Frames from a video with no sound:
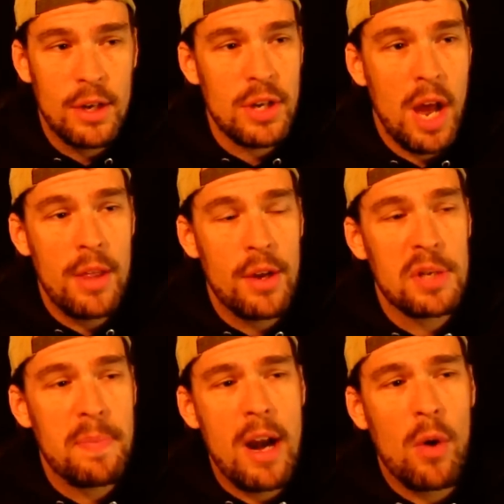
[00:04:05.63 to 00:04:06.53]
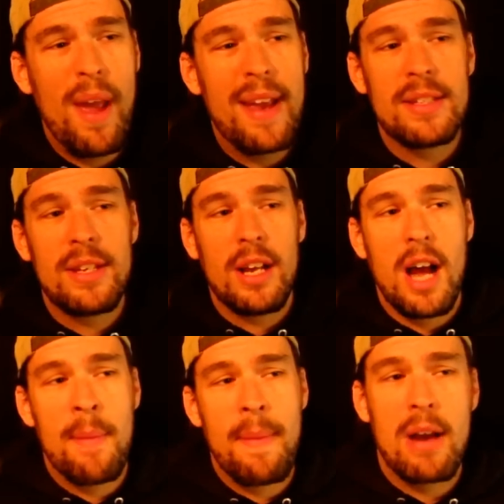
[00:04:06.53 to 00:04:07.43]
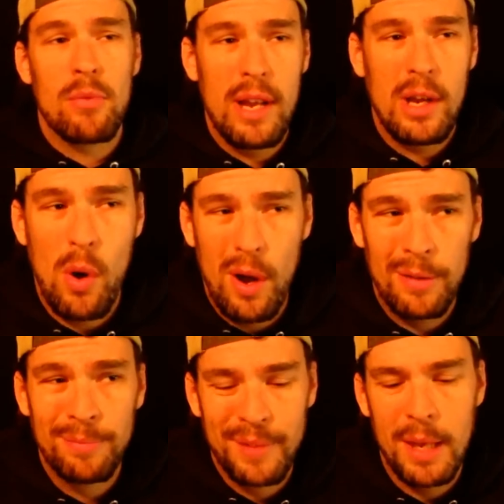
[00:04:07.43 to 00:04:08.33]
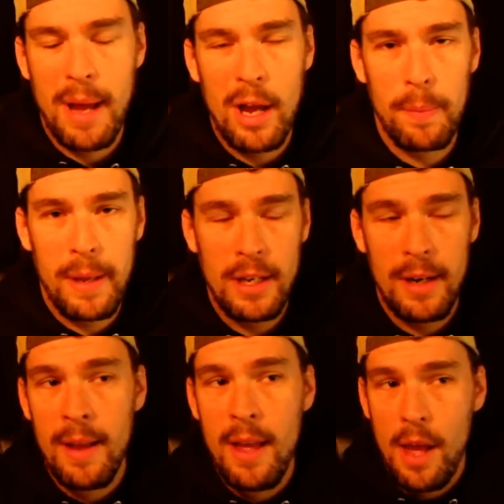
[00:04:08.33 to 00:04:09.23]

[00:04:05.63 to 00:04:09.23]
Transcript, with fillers: There's, uh, there's better ways to combat recoil, in my opinion.